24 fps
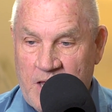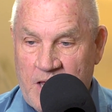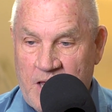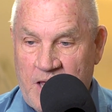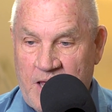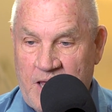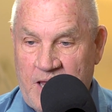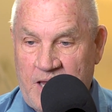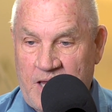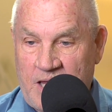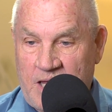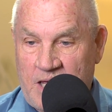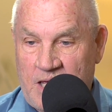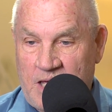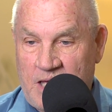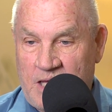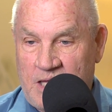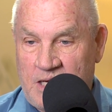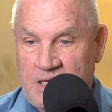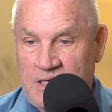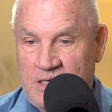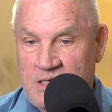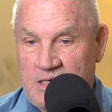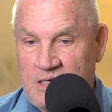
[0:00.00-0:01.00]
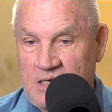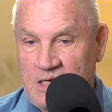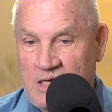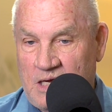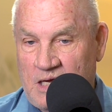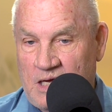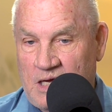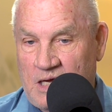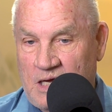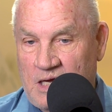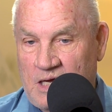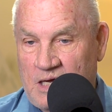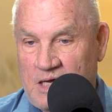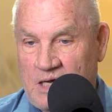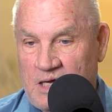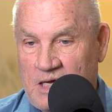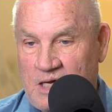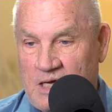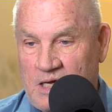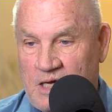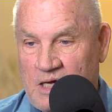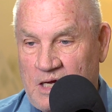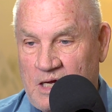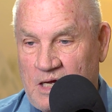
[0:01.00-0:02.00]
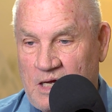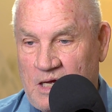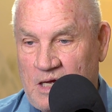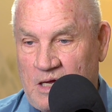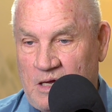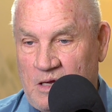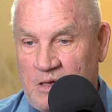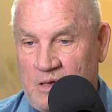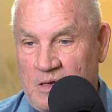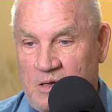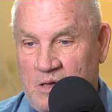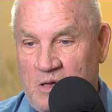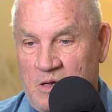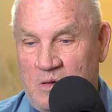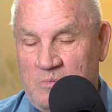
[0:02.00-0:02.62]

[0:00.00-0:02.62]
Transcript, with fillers: and uh, uh,